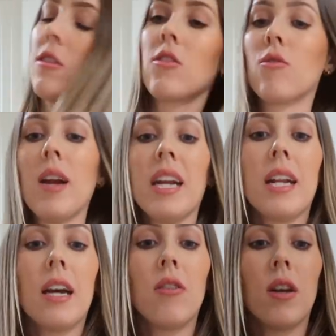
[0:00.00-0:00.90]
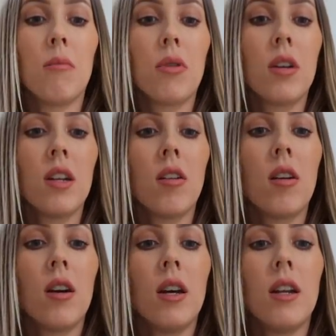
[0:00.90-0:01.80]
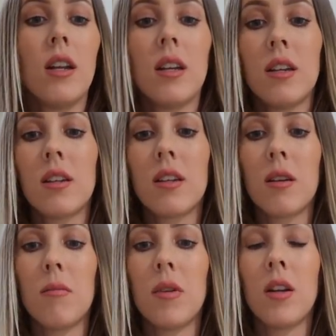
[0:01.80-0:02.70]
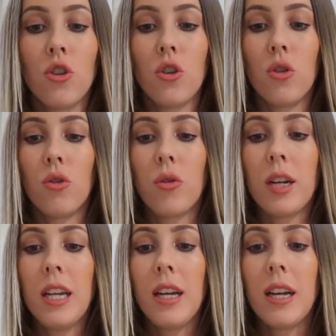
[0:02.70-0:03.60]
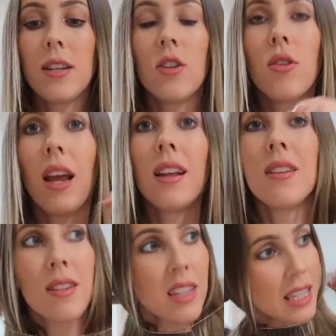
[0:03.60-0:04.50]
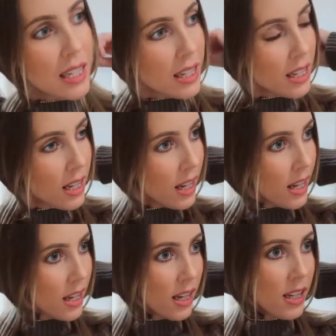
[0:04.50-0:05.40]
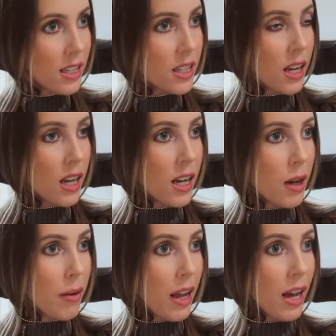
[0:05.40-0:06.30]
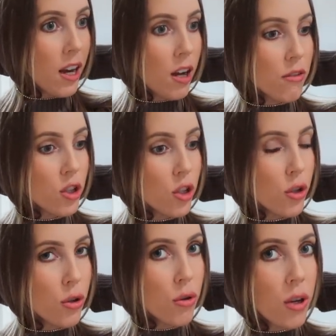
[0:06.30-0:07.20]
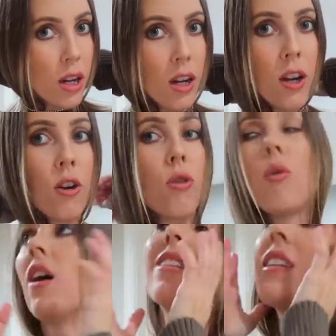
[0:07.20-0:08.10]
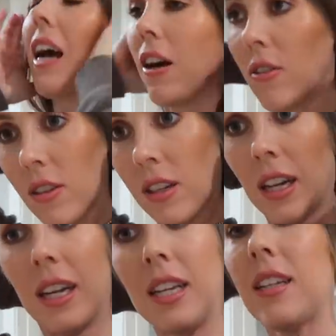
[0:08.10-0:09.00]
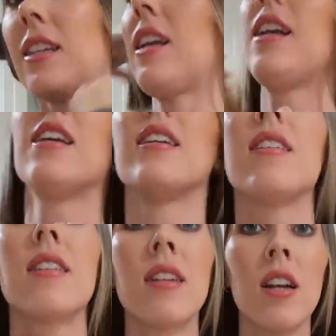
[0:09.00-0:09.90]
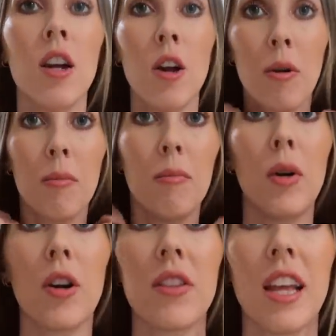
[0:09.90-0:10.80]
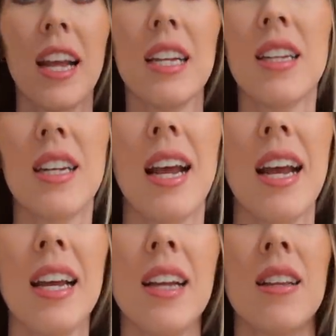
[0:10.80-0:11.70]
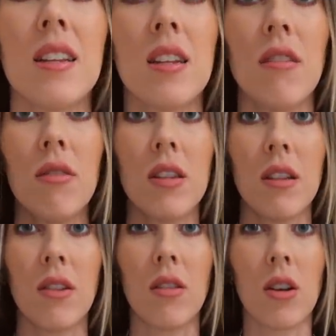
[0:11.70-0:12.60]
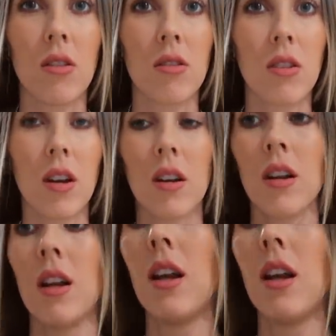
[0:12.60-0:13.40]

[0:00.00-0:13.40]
So right now I'm putting on some jewelry, as you can see, and I'm gonna head off to Juan's house. It is his birthday today. Let's see if this even looks good.